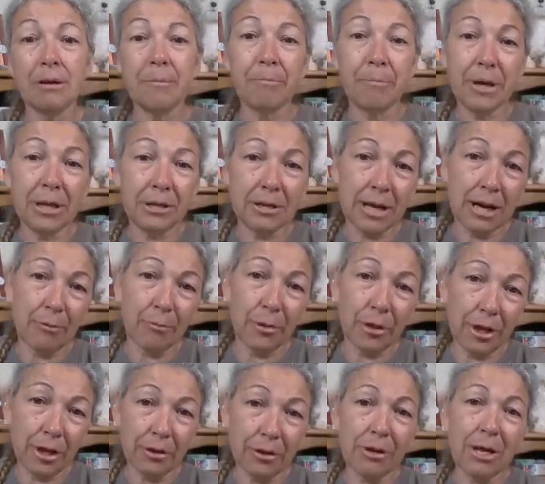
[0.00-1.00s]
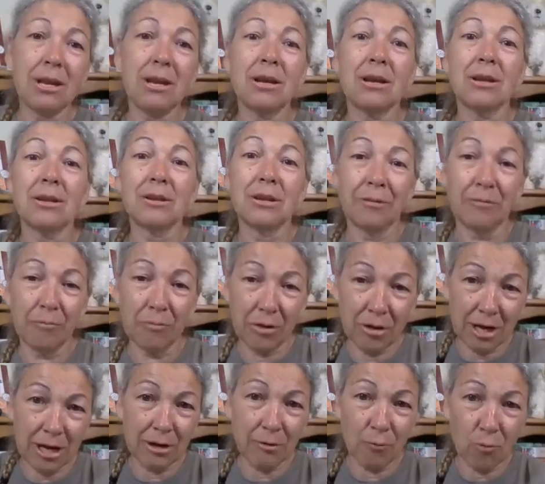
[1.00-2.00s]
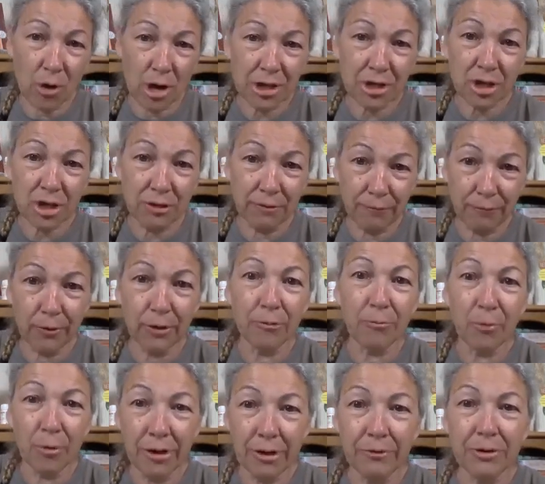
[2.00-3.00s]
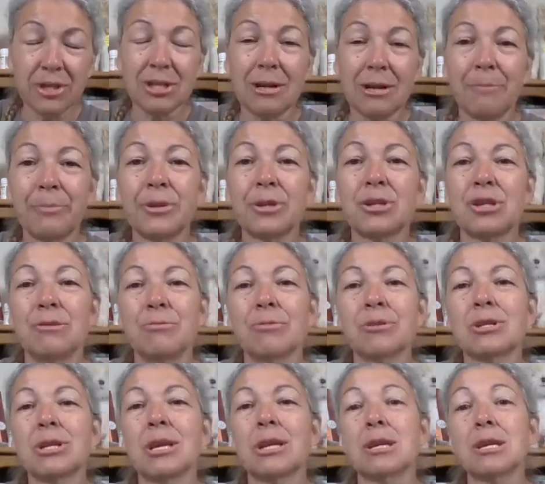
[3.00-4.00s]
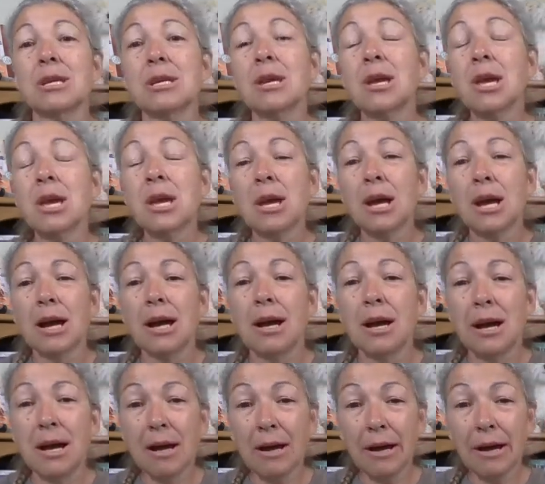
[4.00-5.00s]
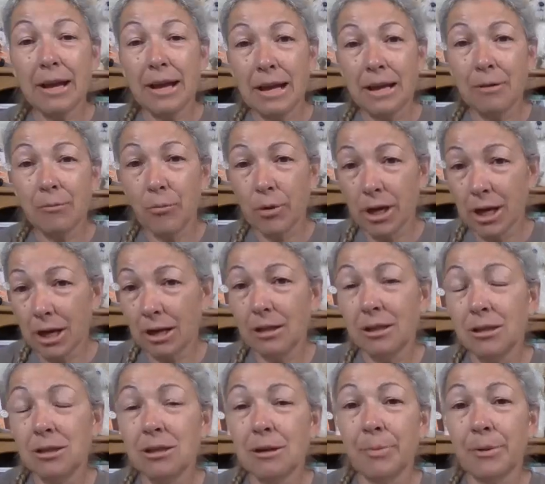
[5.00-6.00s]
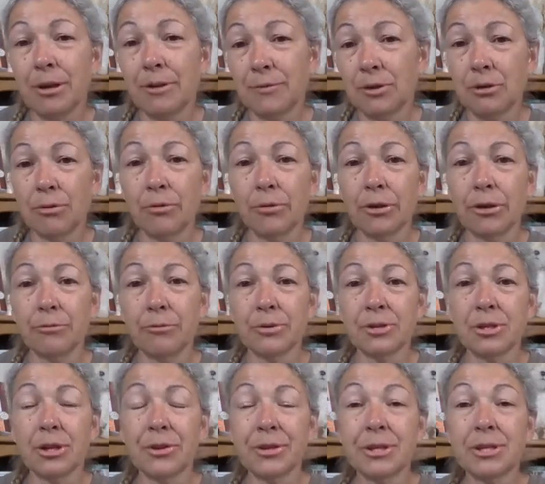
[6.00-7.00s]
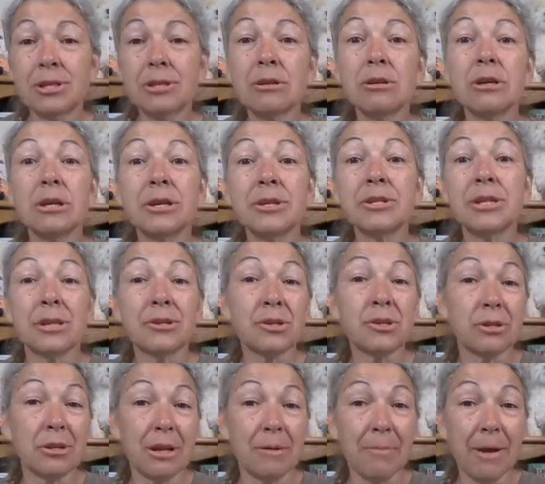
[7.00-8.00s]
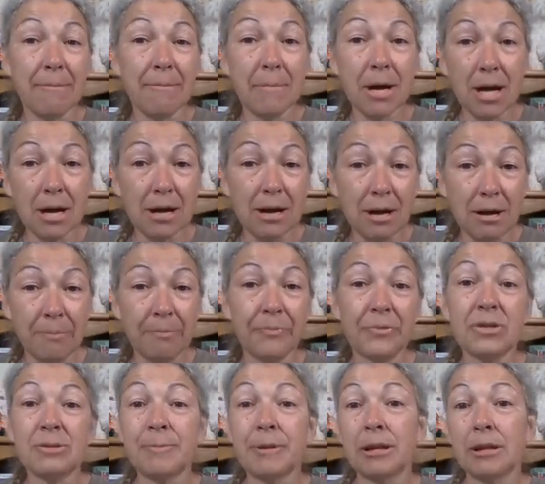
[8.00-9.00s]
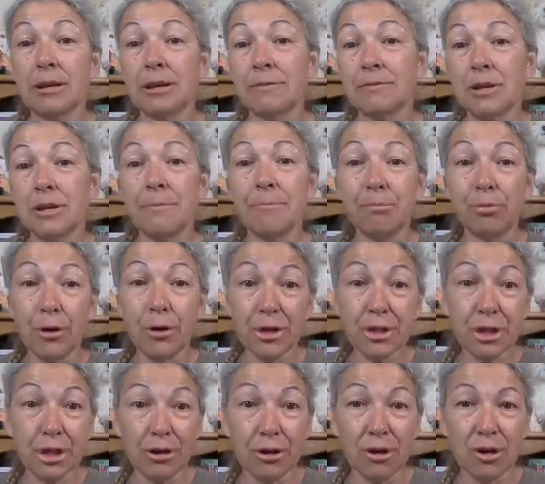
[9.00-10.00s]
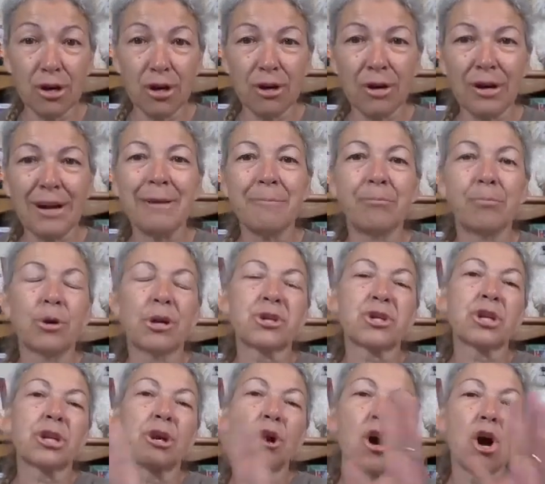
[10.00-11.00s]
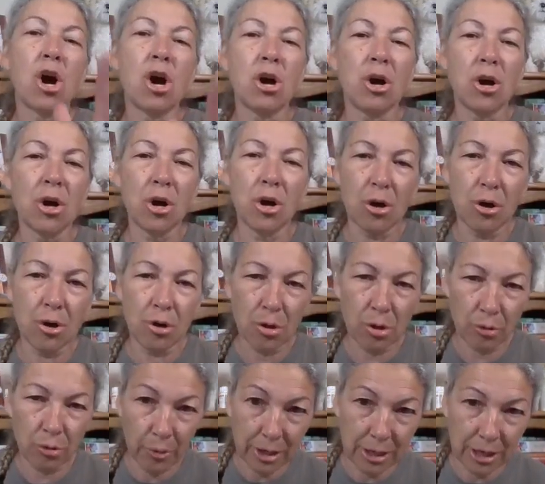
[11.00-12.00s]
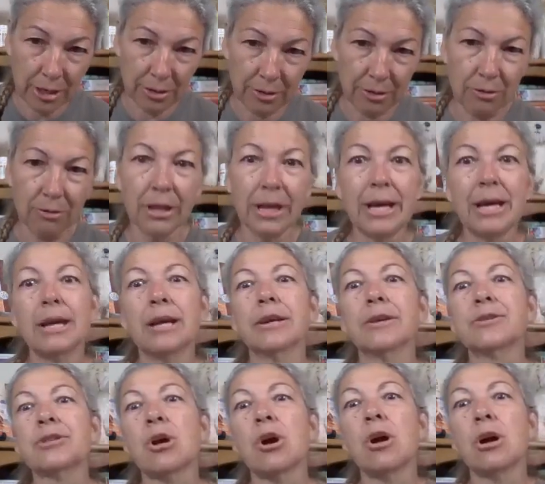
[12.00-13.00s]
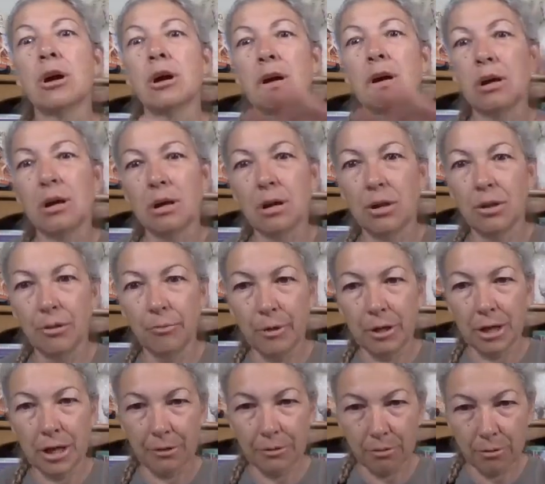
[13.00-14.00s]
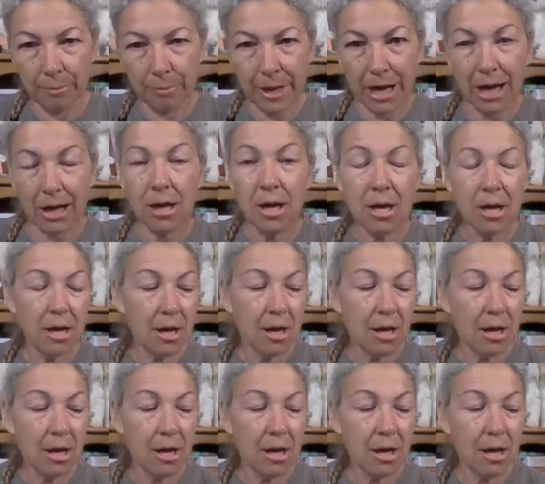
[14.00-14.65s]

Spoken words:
and bend down with the other hand and kind of wash the foot with every step that she was taking. And we got it cleaned up enough to know that it was nothing serious. Yesterday, my mom spent a lot of time brushing her and brushing all the way down her legs, all the way down her back.